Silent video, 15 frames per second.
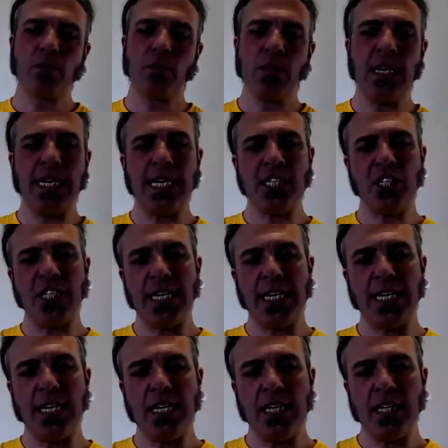And actually,
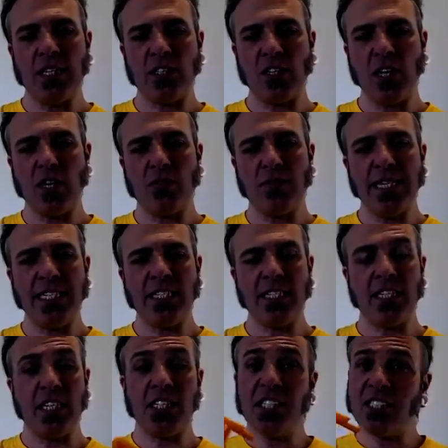there's a lot of
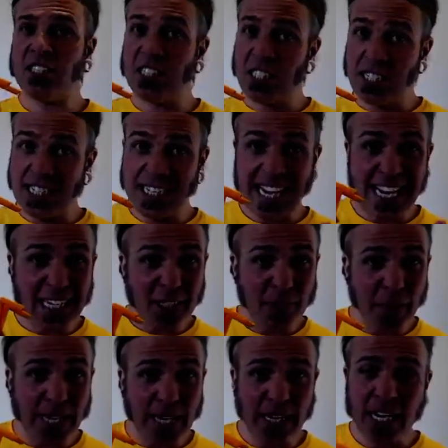research, and certainly there has
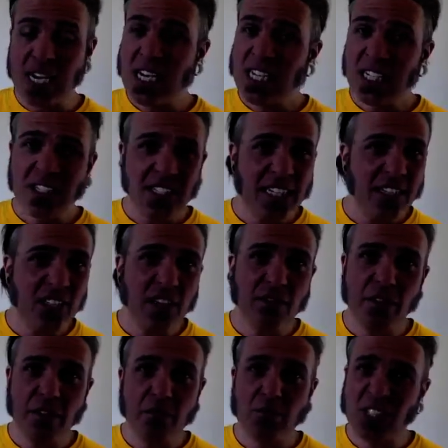been since
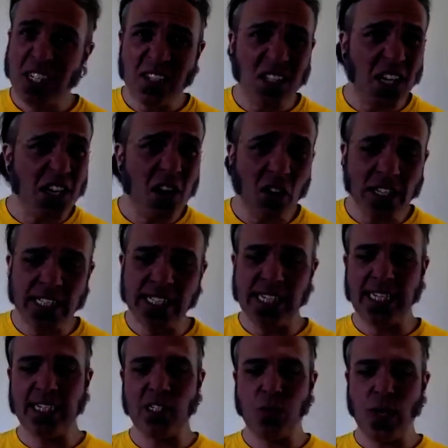the
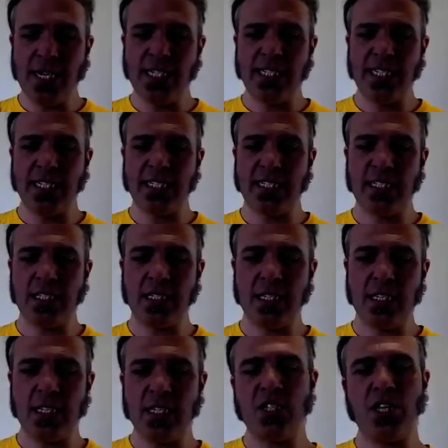1920s,
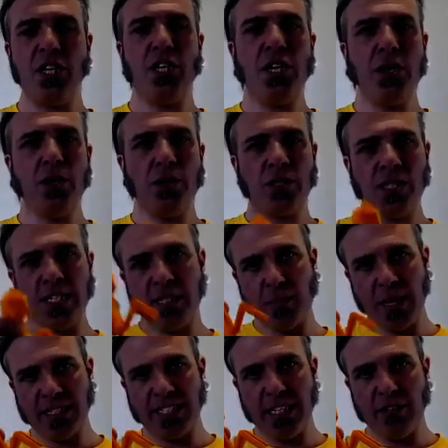to use these
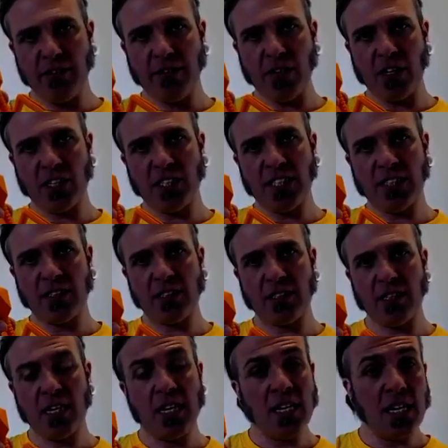bacteriophages
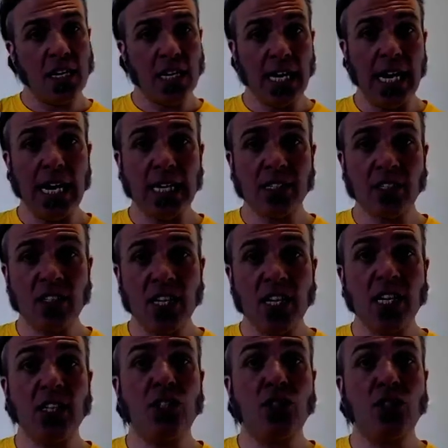as a